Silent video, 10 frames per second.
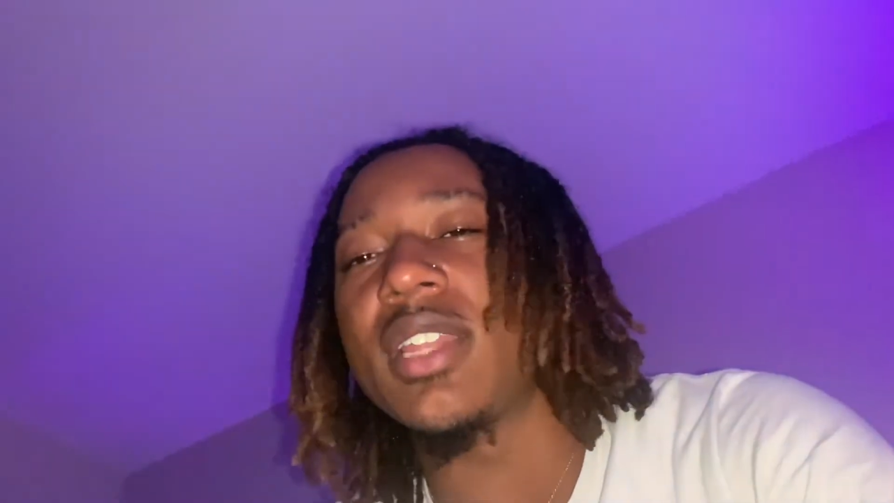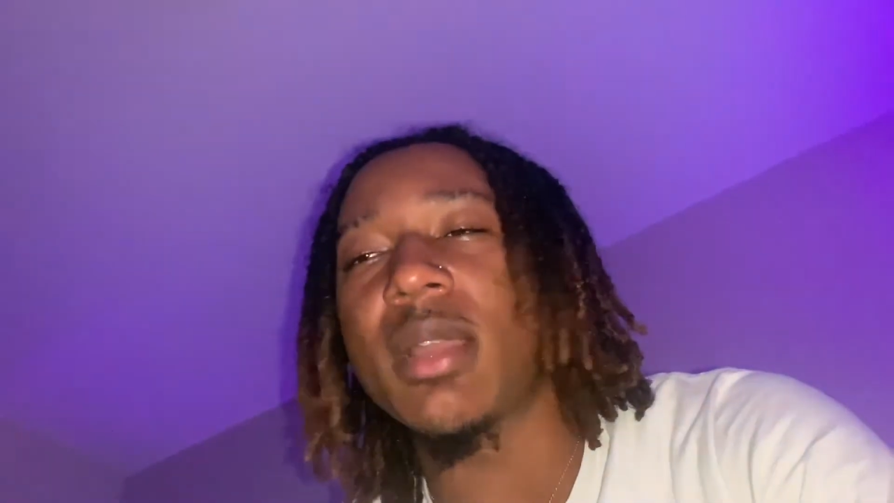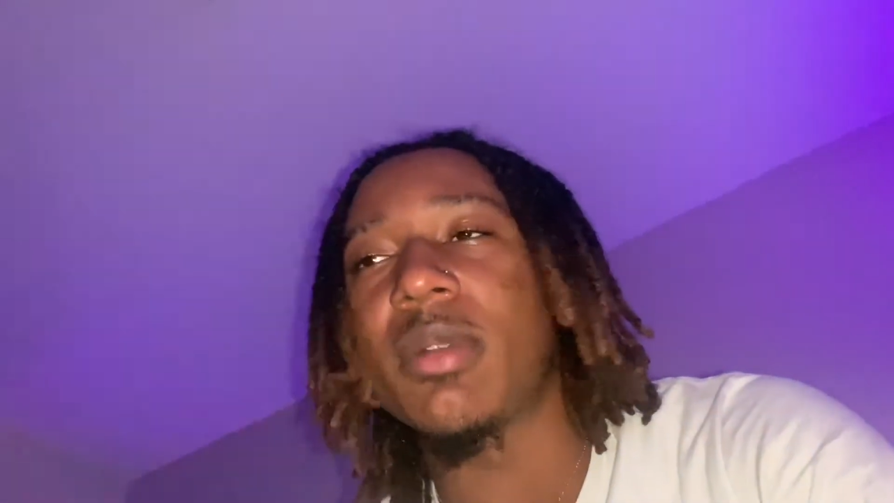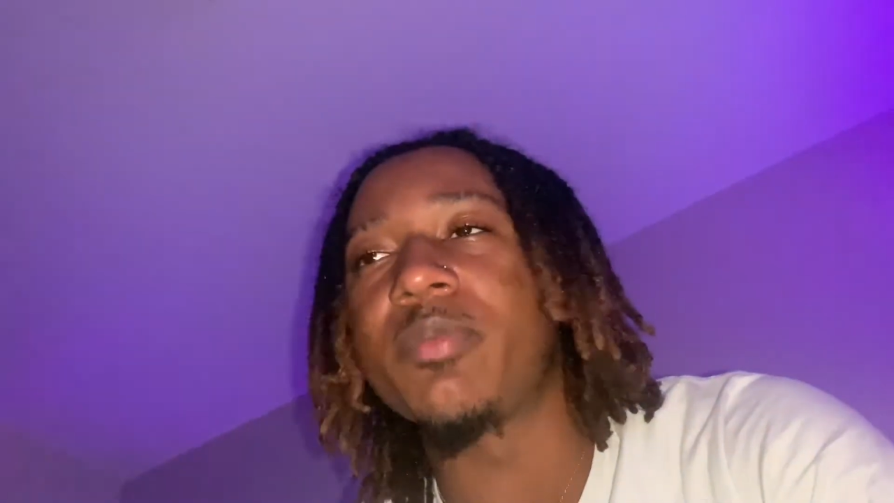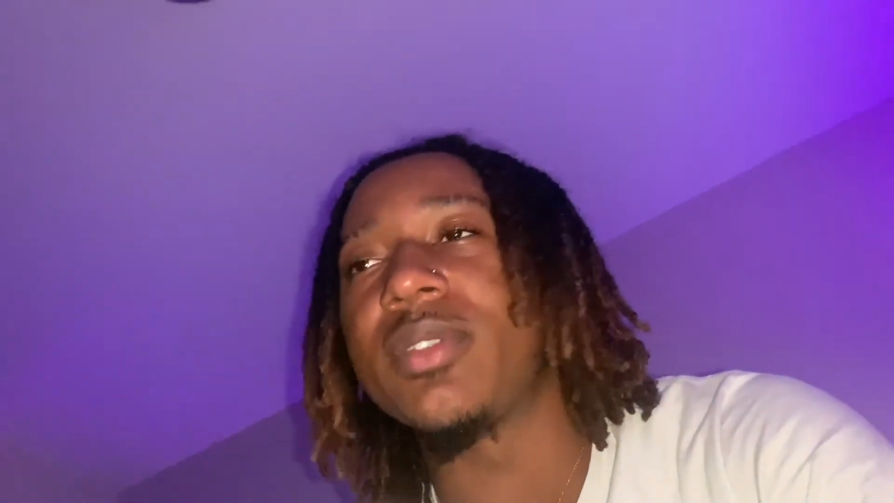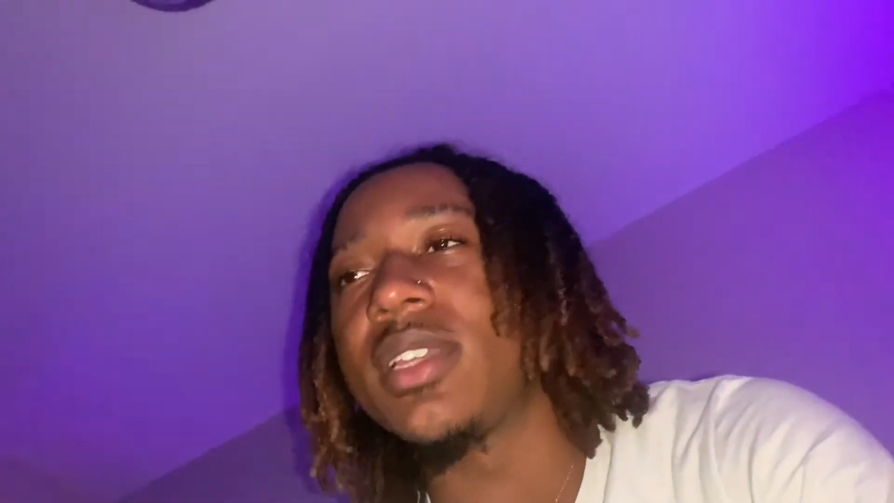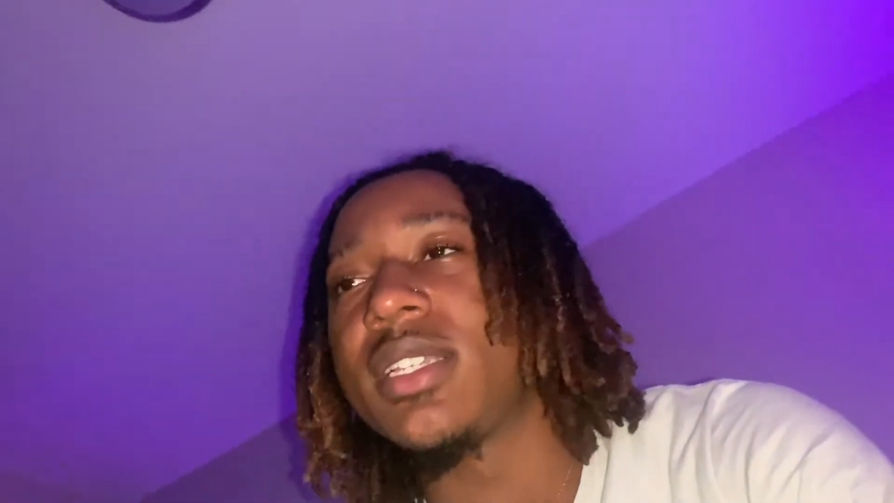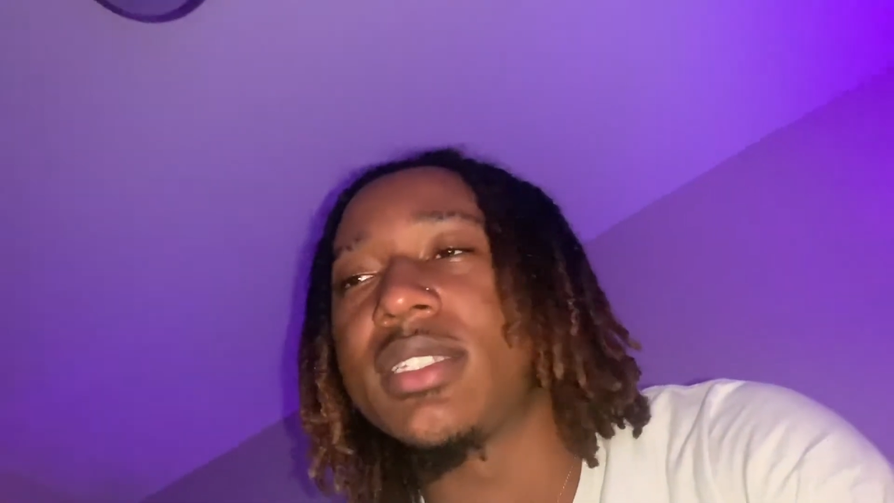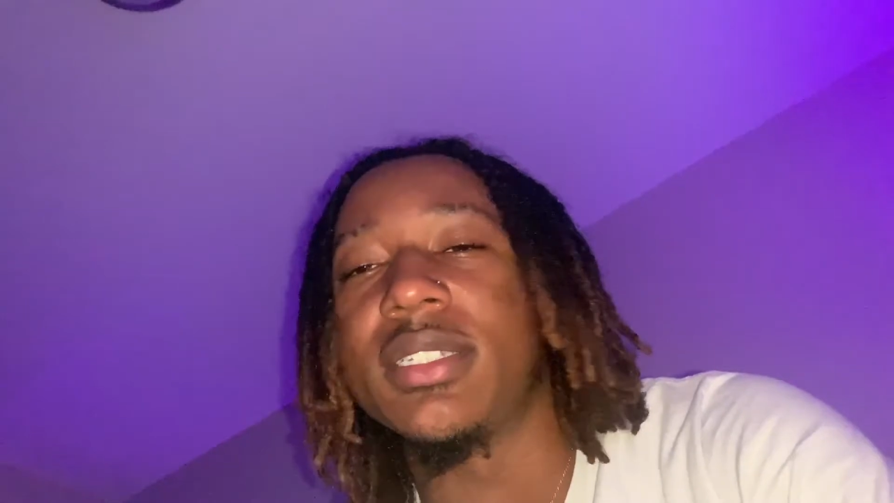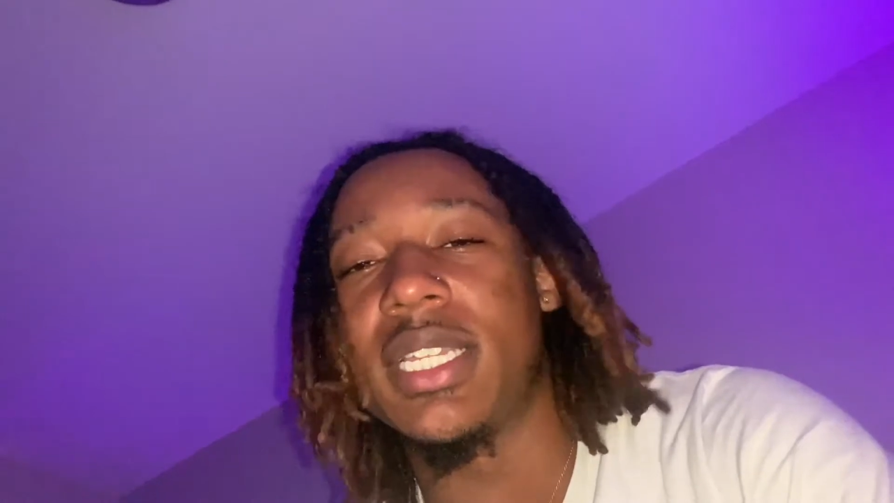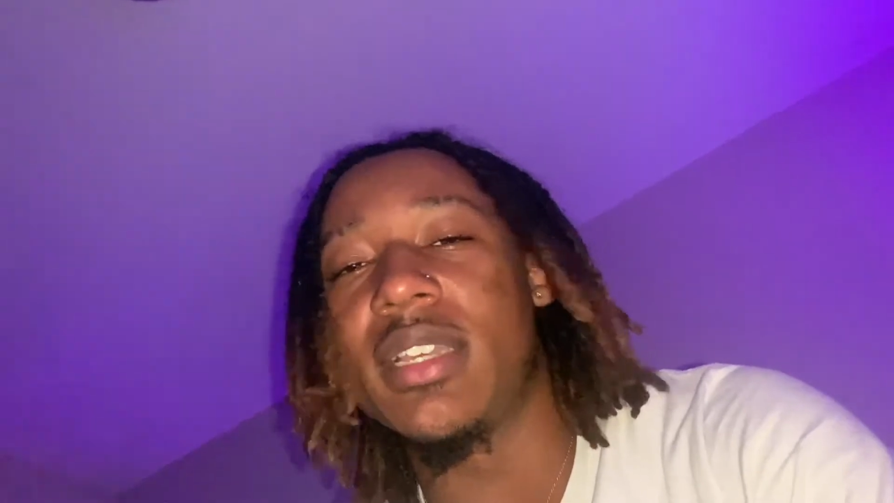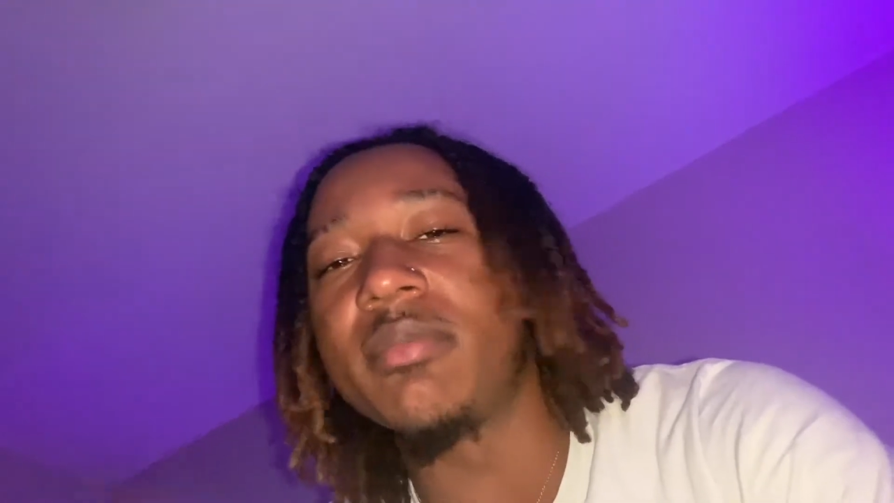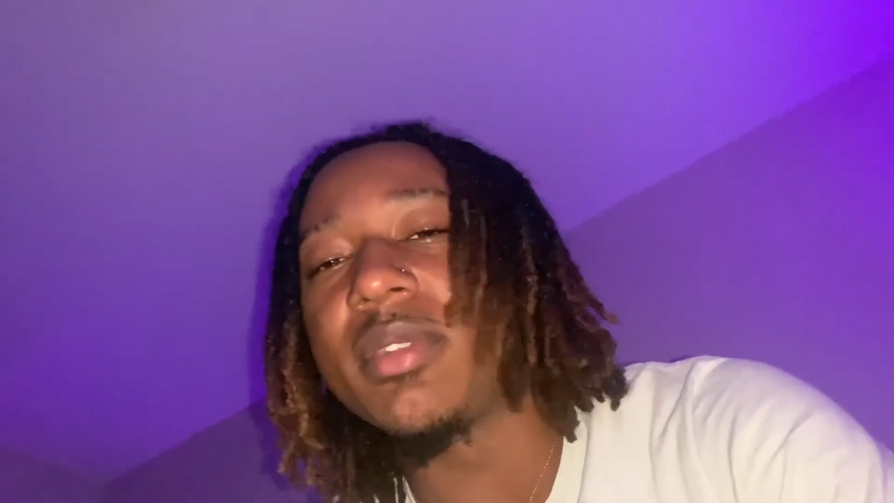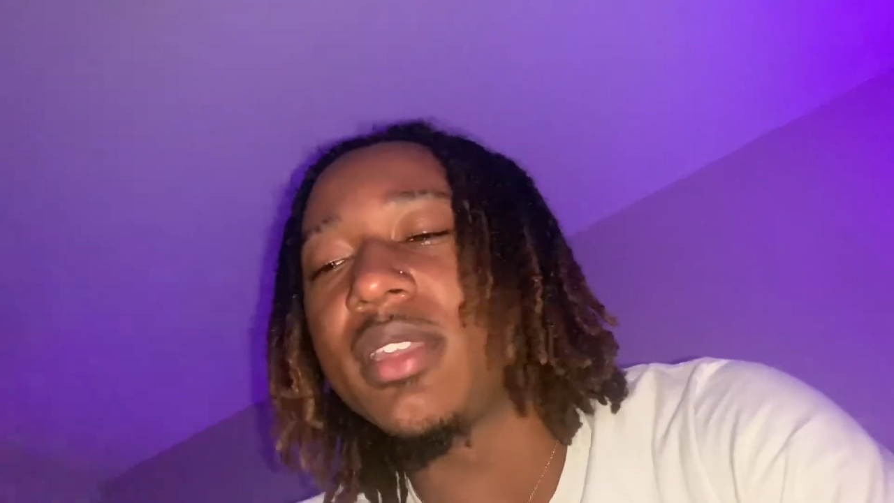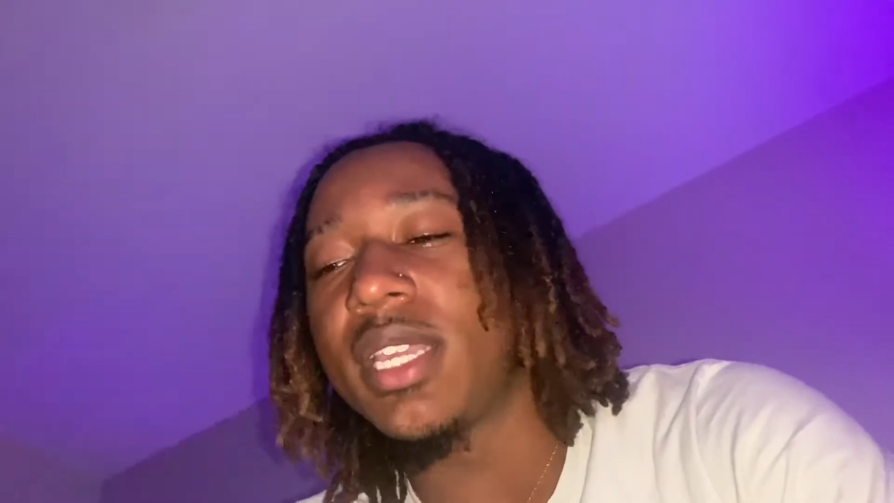like my pics, DM me,